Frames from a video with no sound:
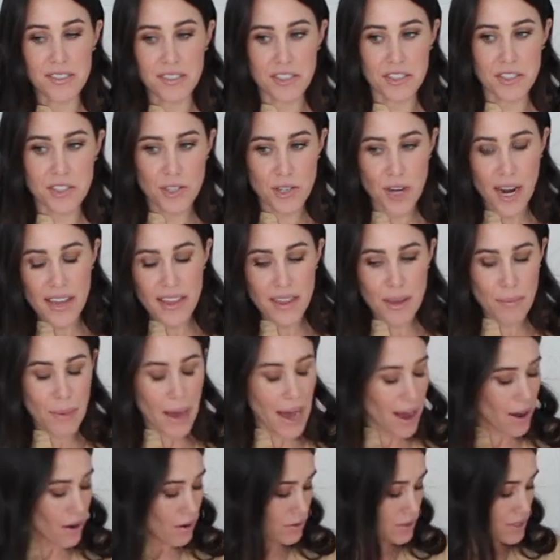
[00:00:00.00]
to just try them
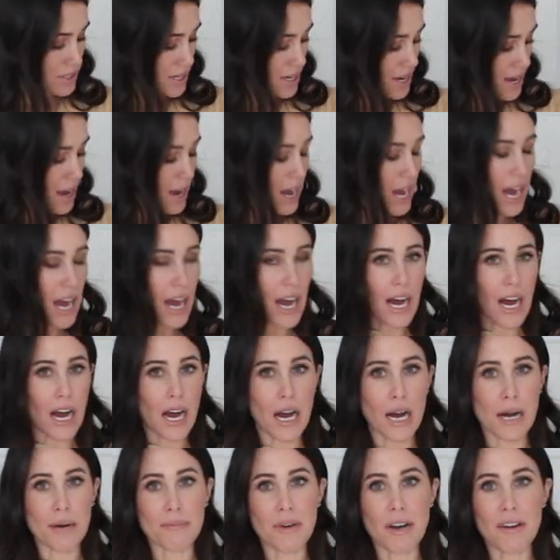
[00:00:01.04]
out.
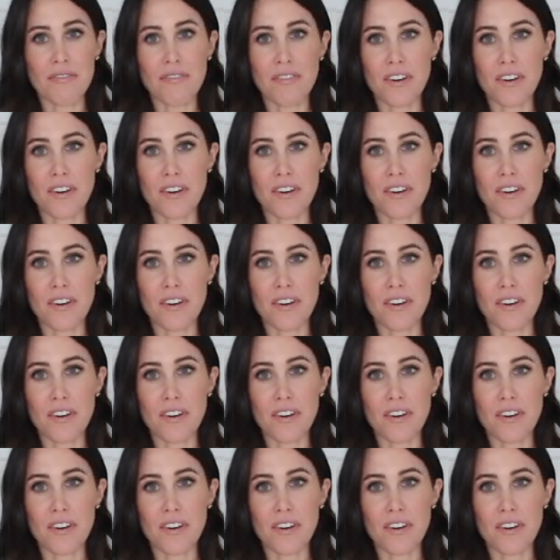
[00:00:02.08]
Um,